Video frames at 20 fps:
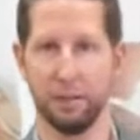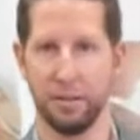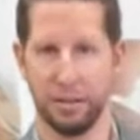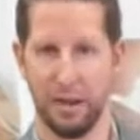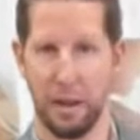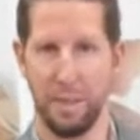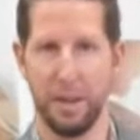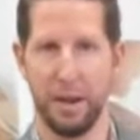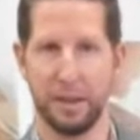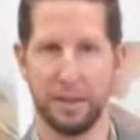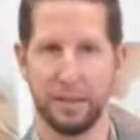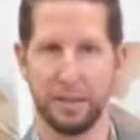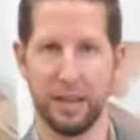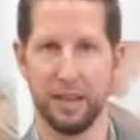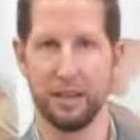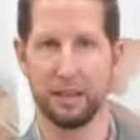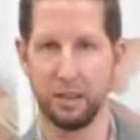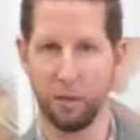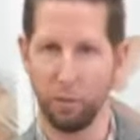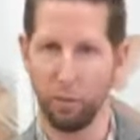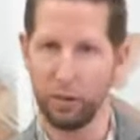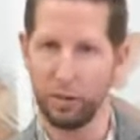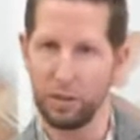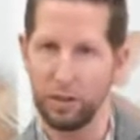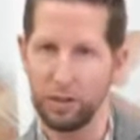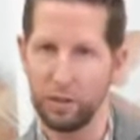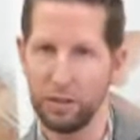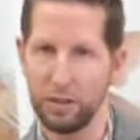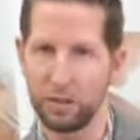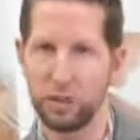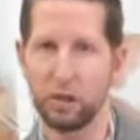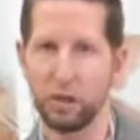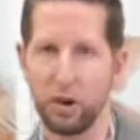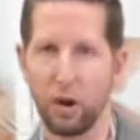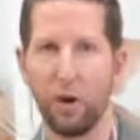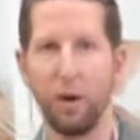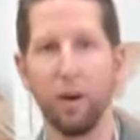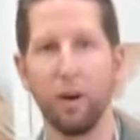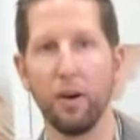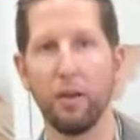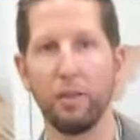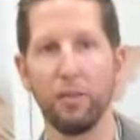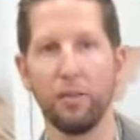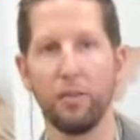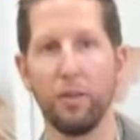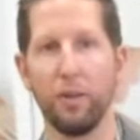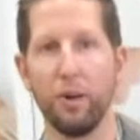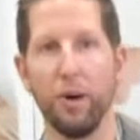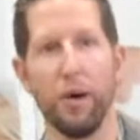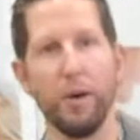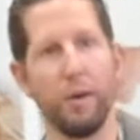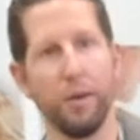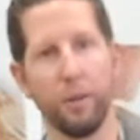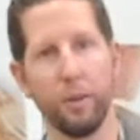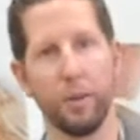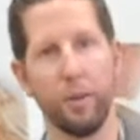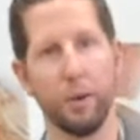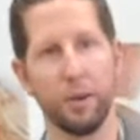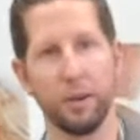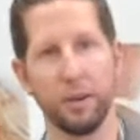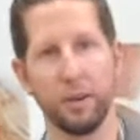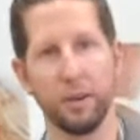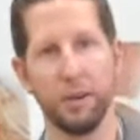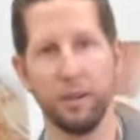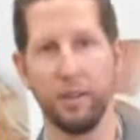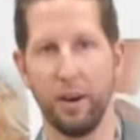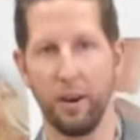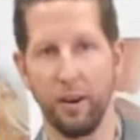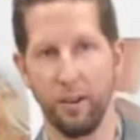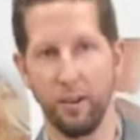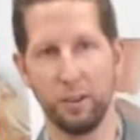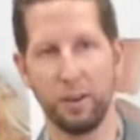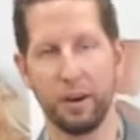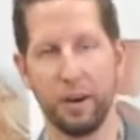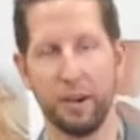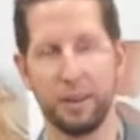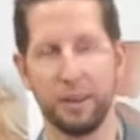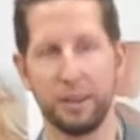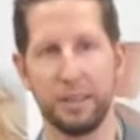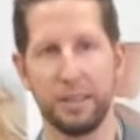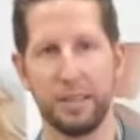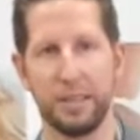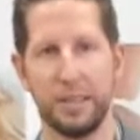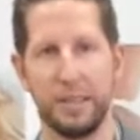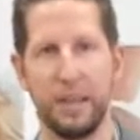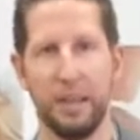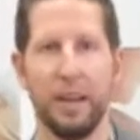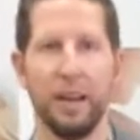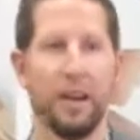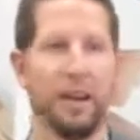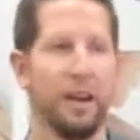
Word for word: Does that make sense? So once you install the, the, uh, the one, the all-in-one car seat